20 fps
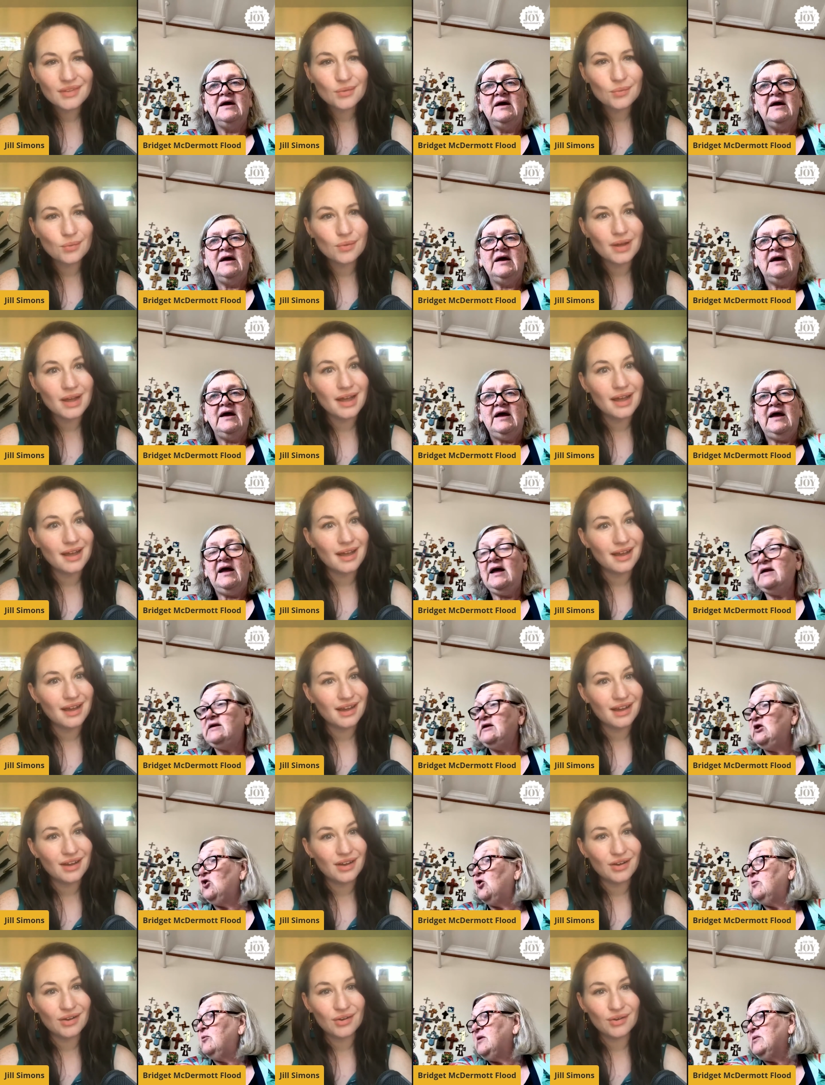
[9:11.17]
Speaker 1: Wow. And
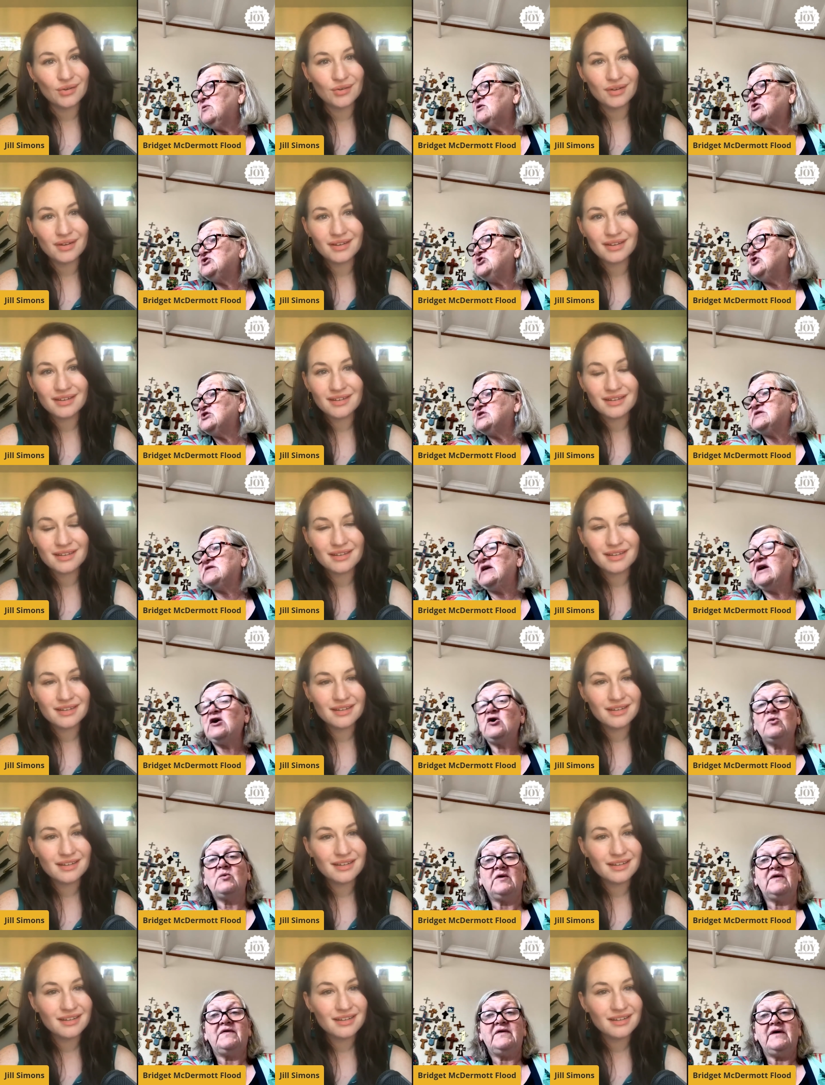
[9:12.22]
Naomi was just
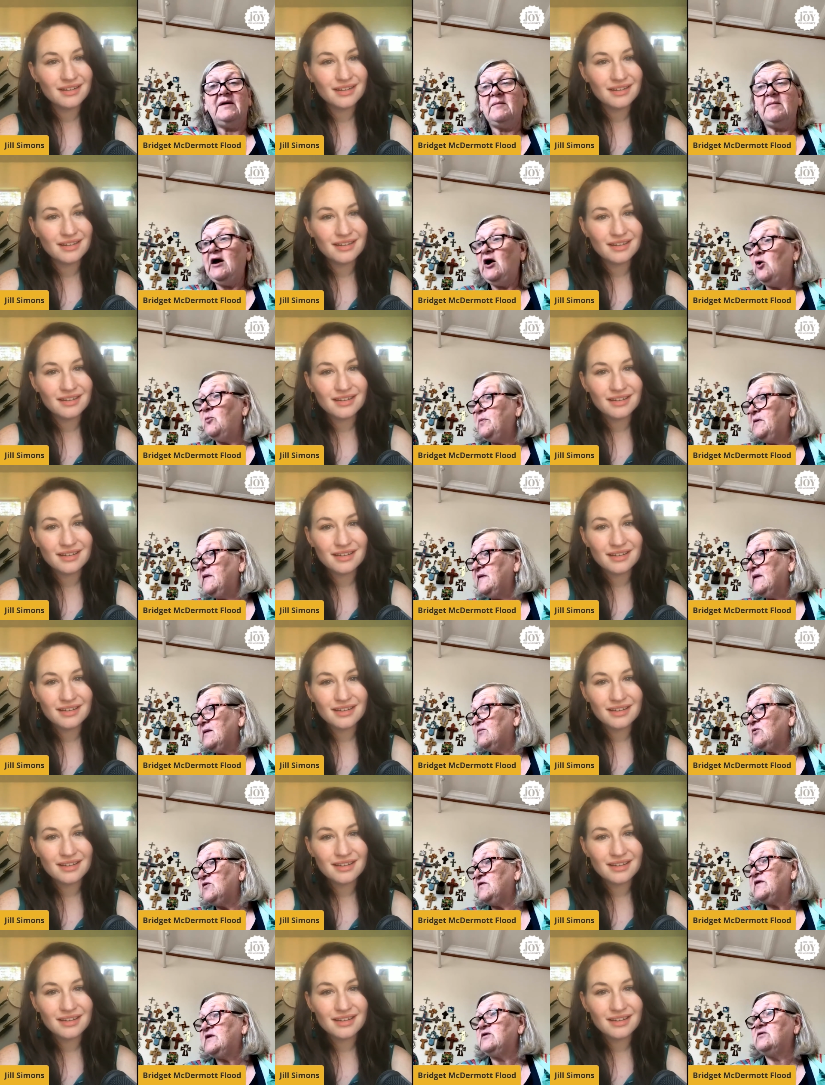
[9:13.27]
there with them, helping them
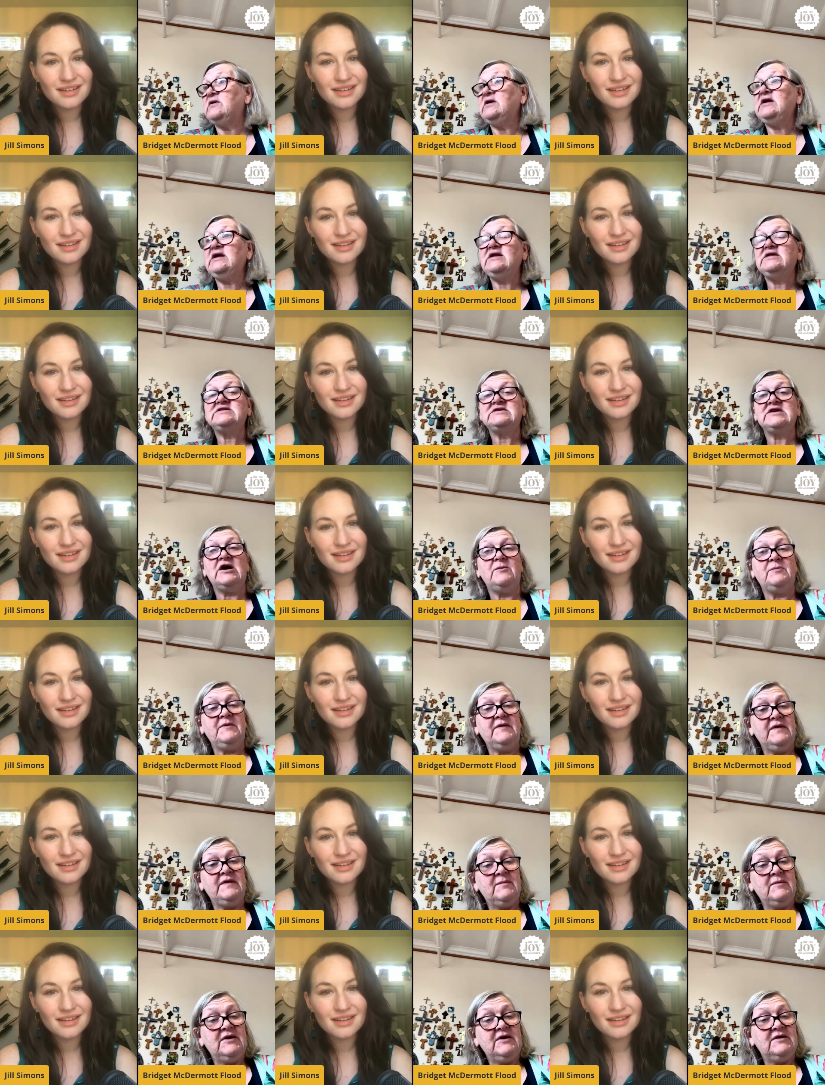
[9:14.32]
with their needs,
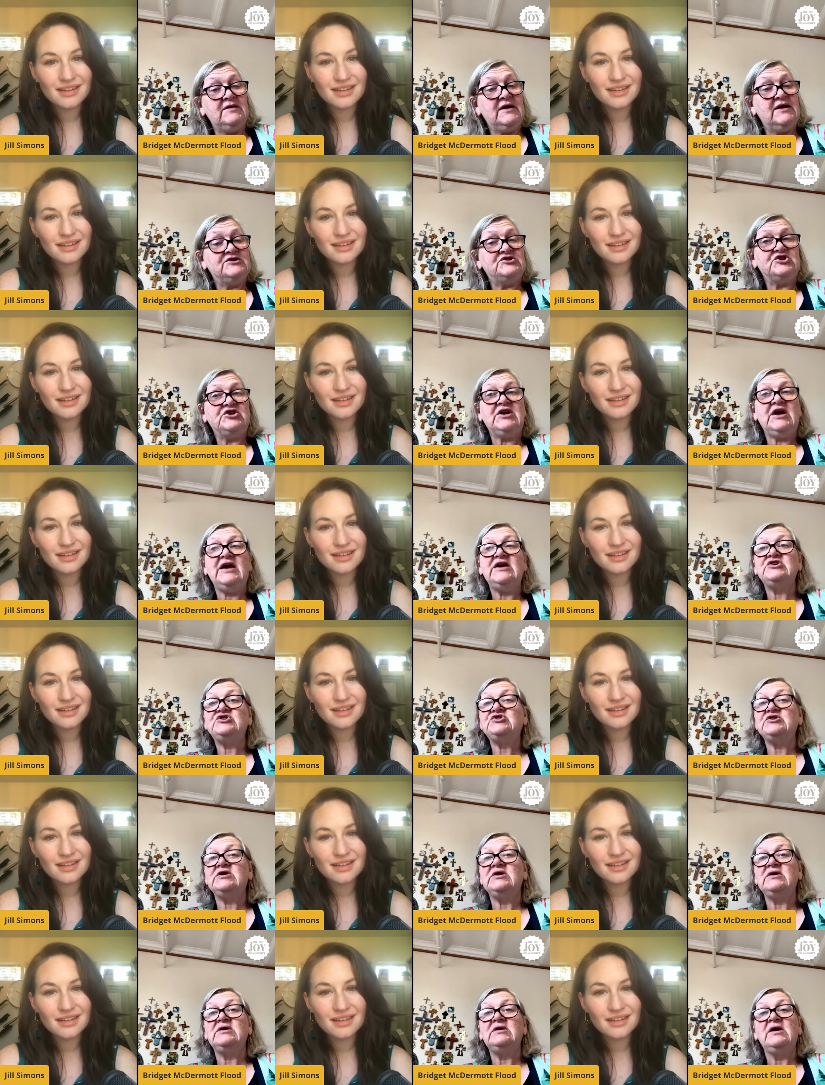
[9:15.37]
helping them get an
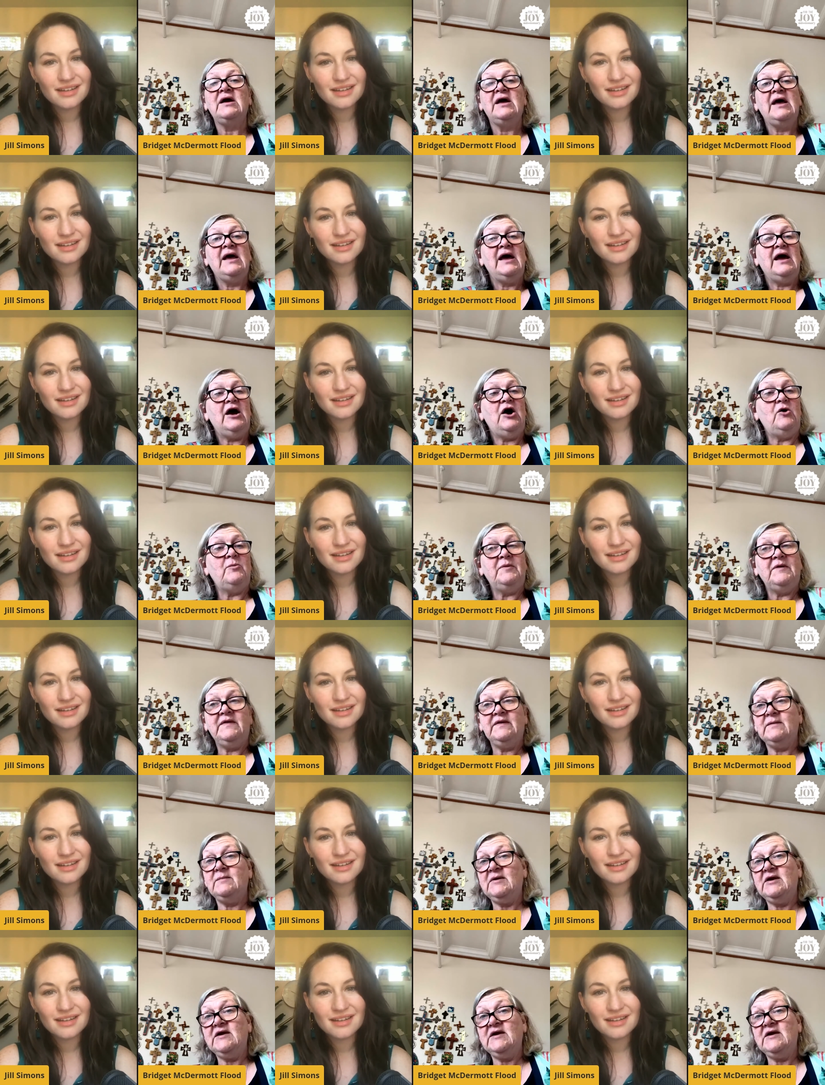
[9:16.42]
education, helping them